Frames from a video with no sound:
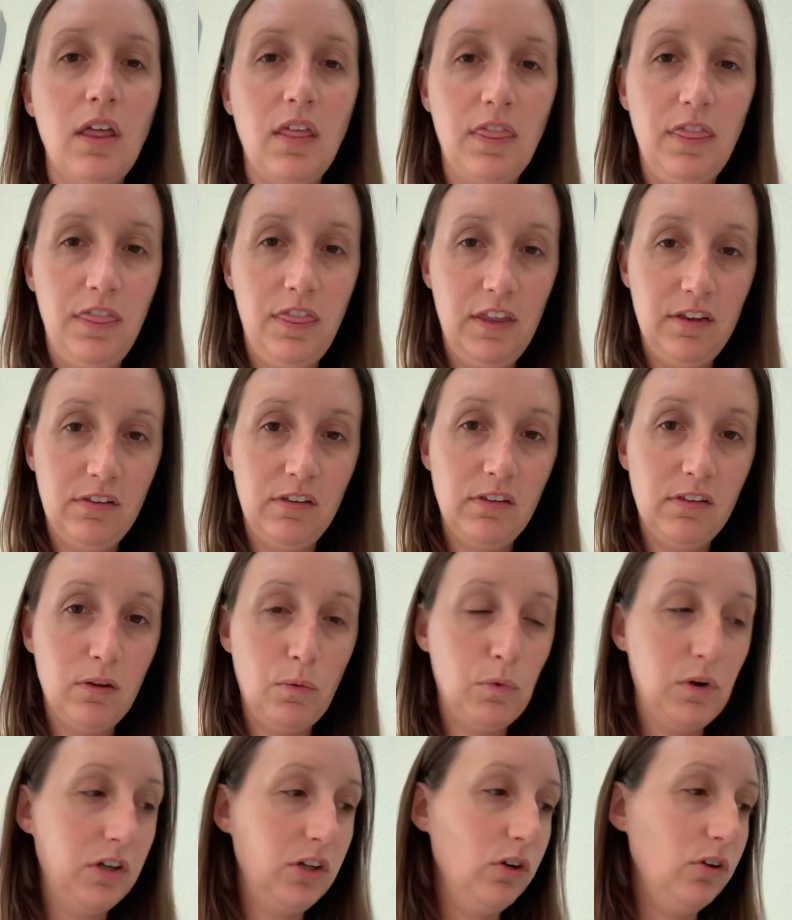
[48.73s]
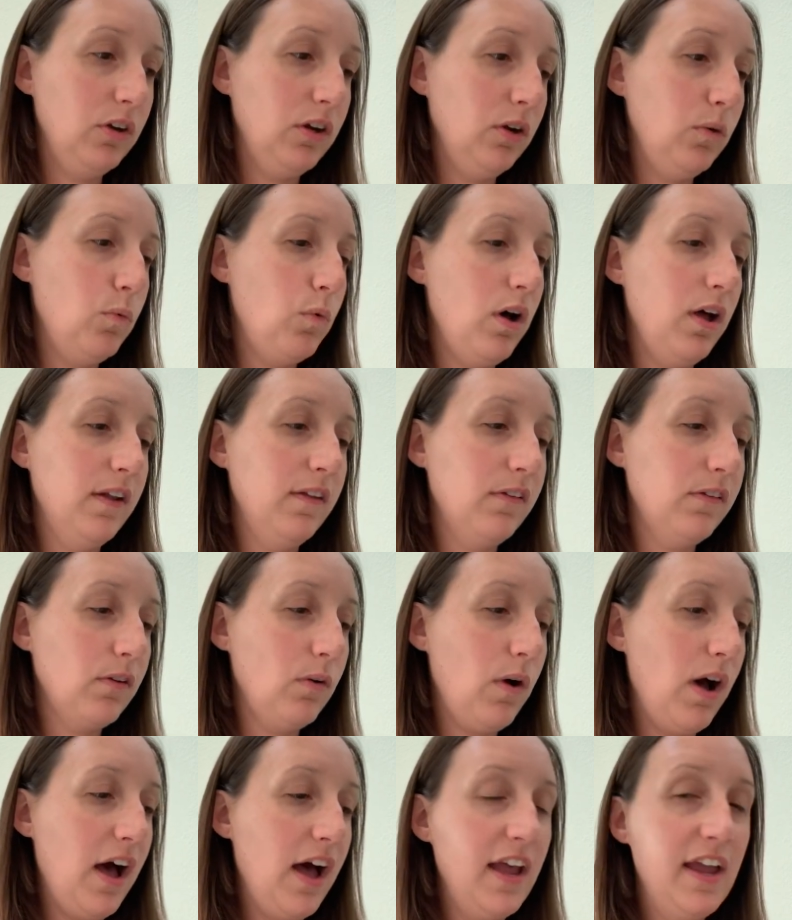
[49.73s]
This is the one you're going to want.
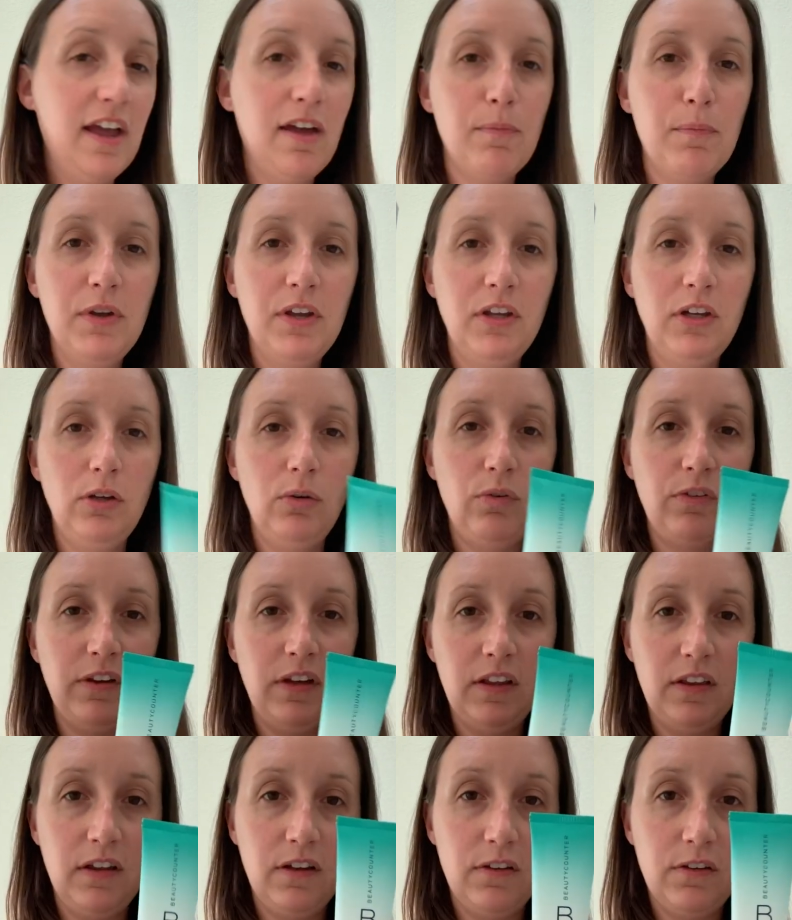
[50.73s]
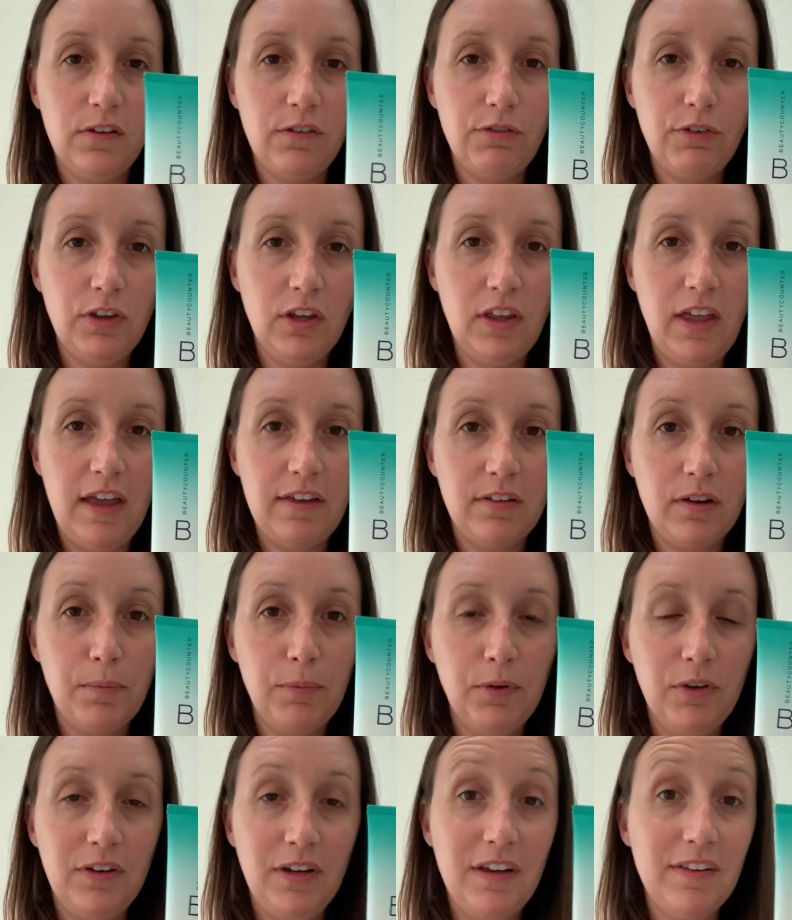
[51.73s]
So I have been using this for the last
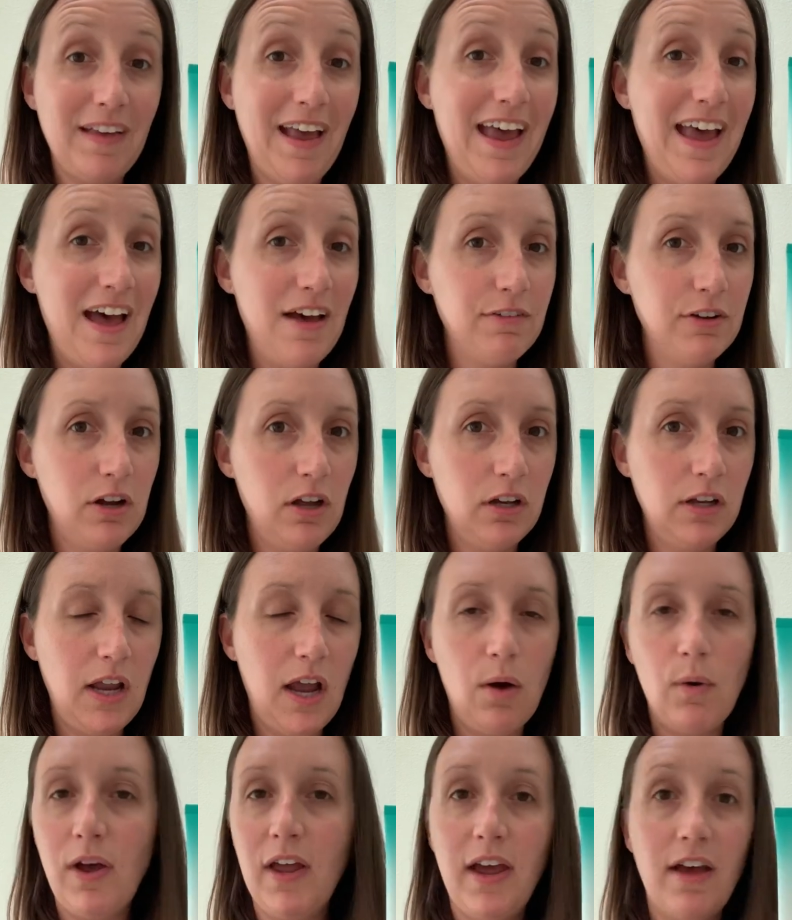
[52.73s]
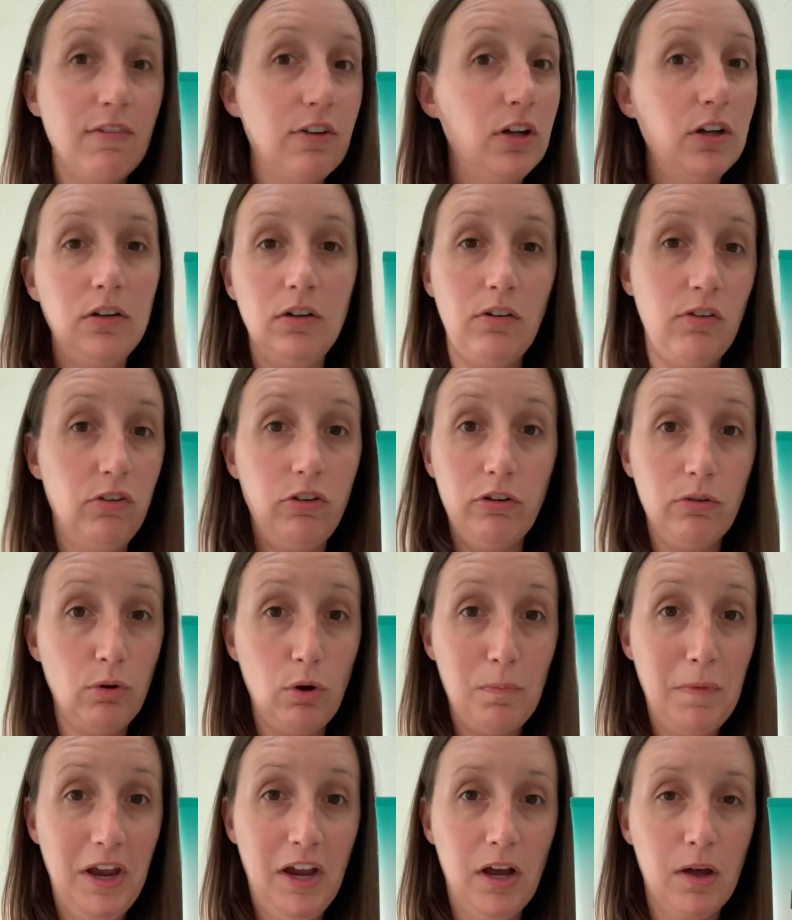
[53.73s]
couple of days. I have it on now. I have on zero
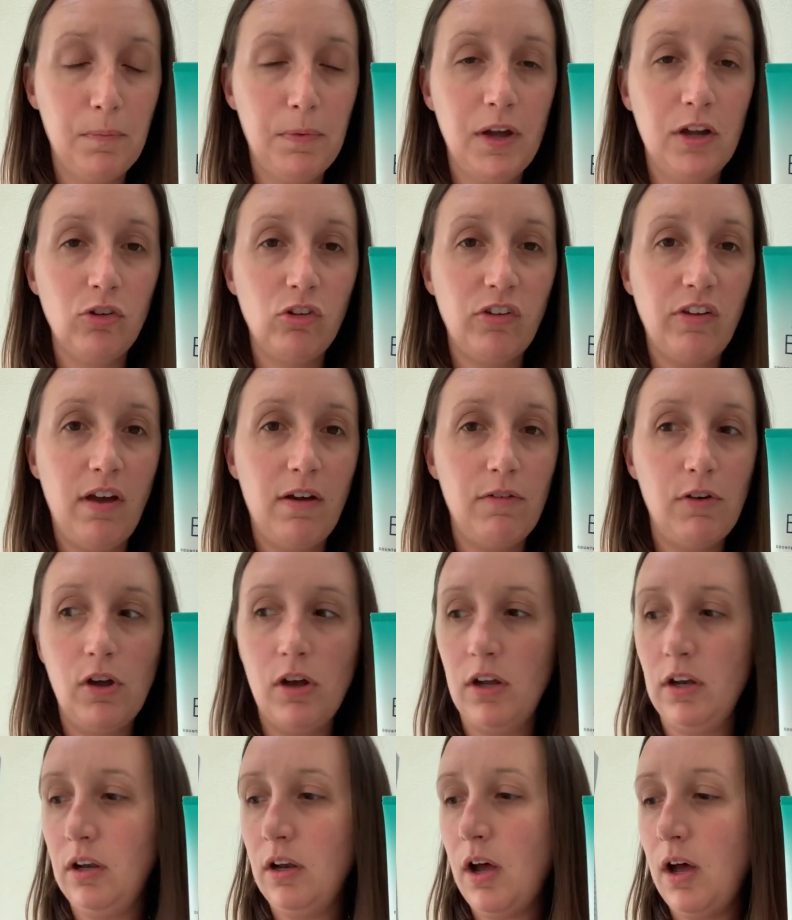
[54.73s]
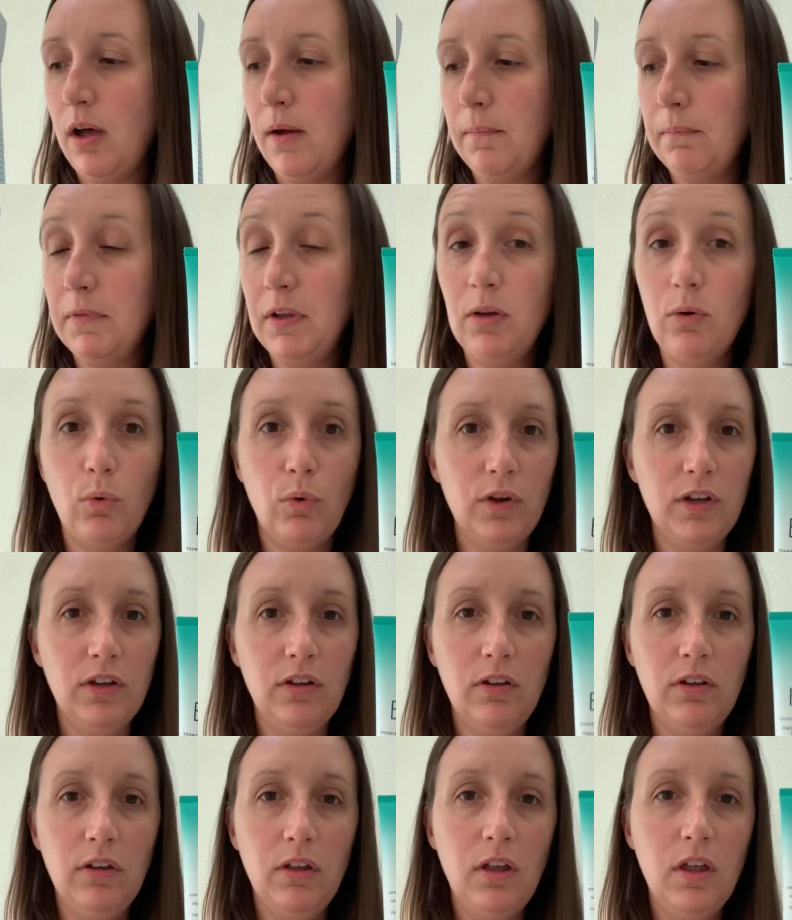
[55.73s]
makeup. I just have on an
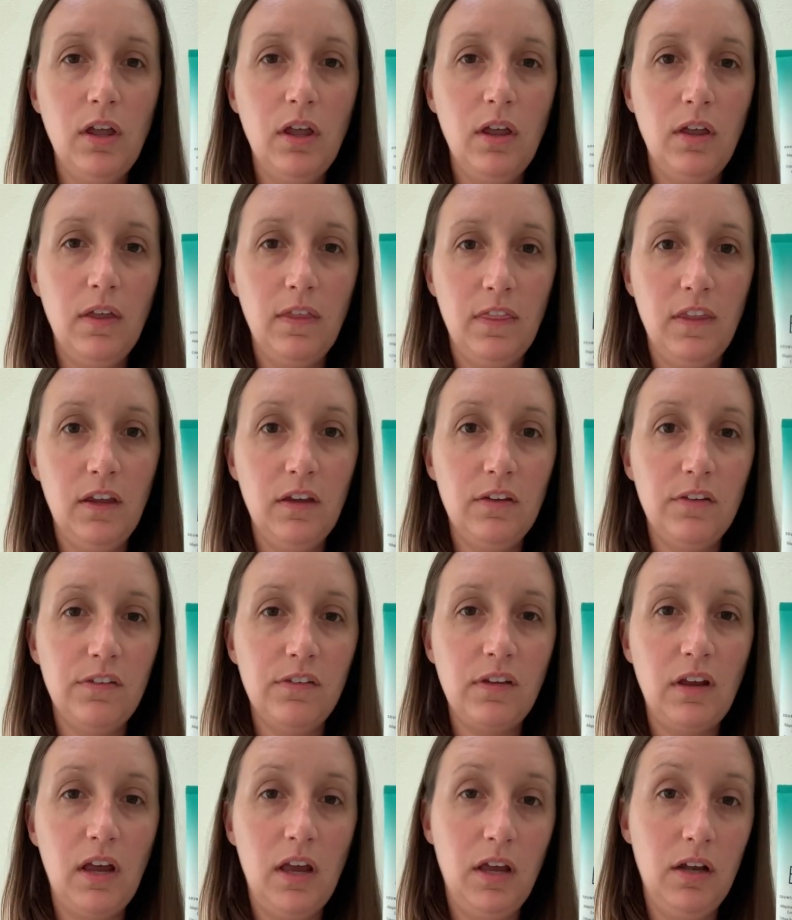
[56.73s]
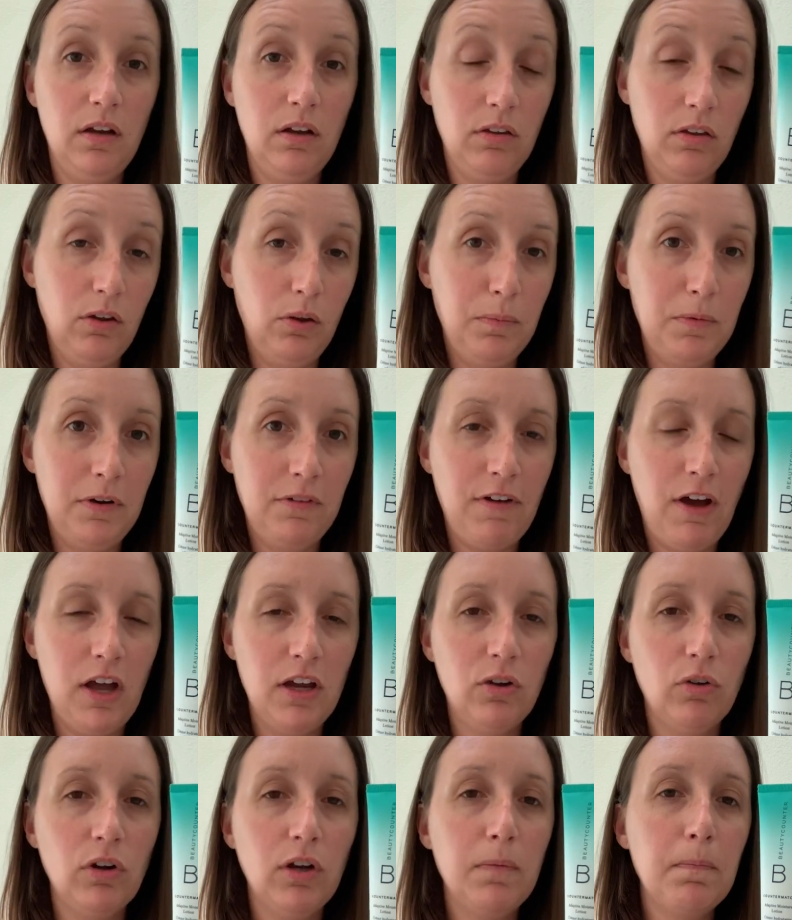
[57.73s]
oil, this, and a little bit of eye
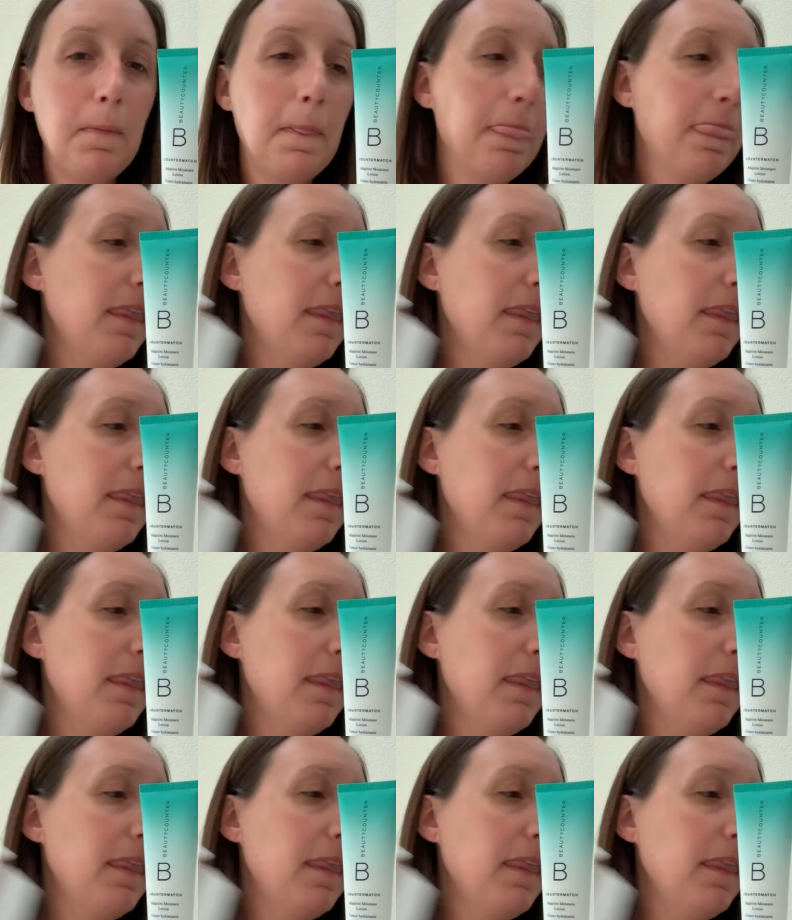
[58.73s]
cream.